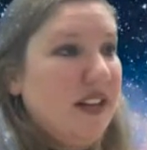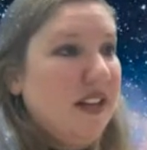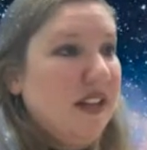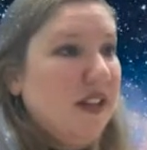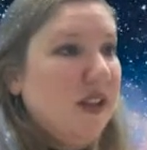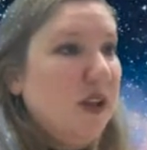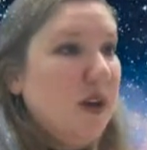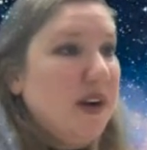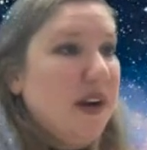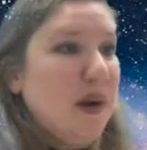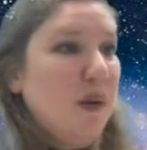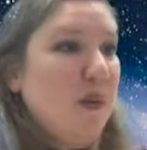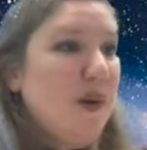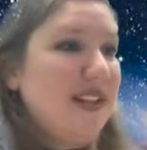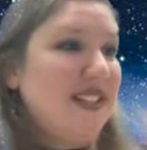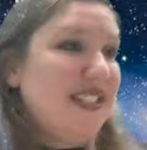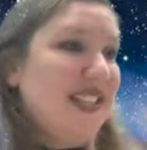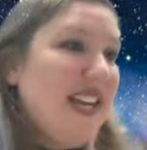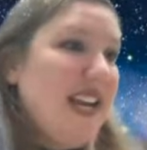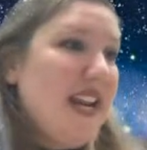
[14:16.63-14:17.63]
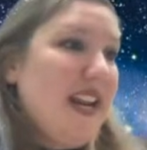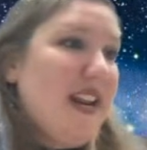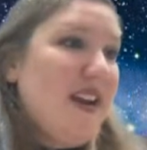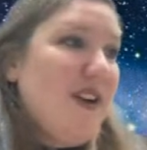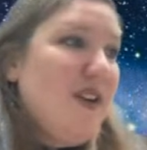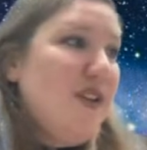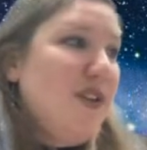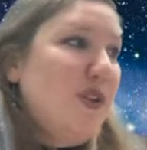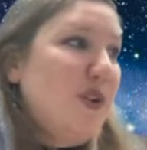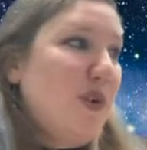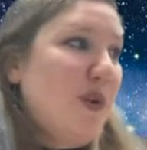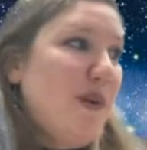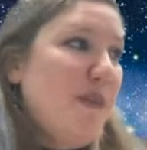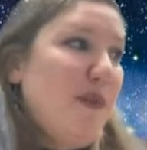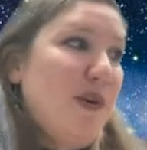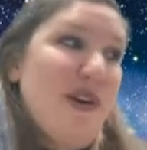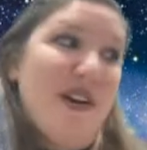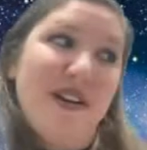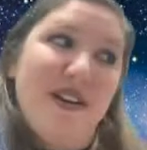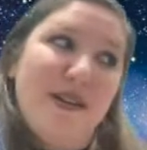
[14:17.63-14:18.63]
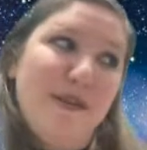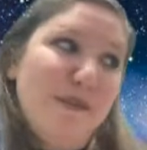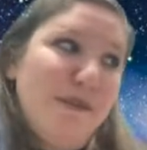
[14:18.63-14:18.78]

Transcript: Looking once again at our scoreboard,